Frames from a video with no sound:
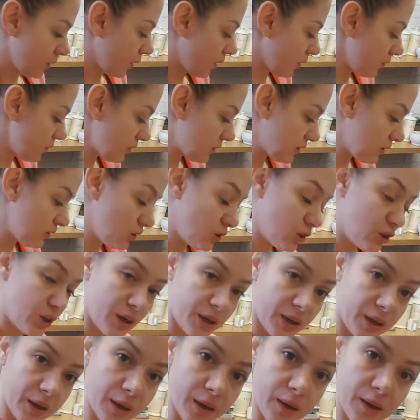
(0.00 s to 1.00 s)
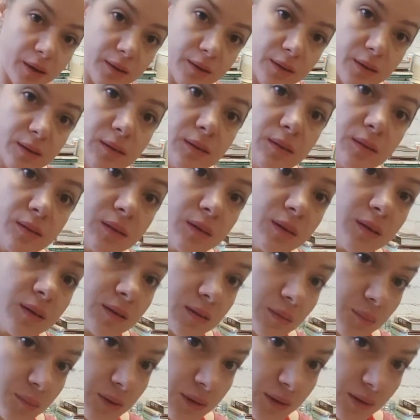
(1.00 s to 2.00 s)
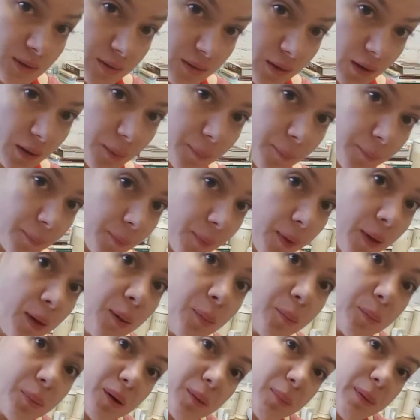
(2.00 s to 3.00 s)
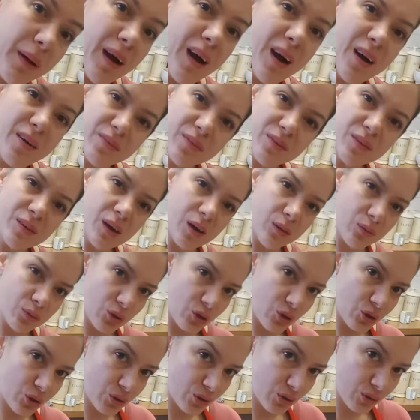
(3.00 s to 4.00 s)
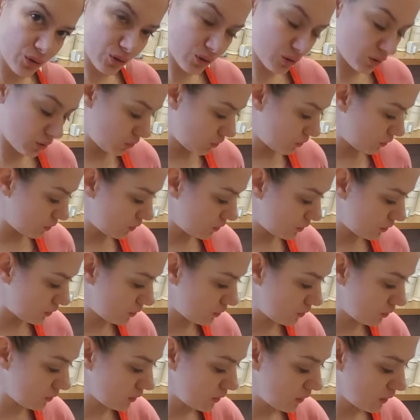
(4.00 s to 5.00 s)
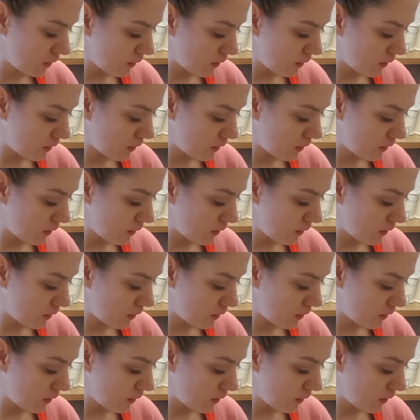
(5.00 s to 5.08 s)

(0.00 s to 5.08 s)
Obviously check it in the meantime, but about half an hour should do.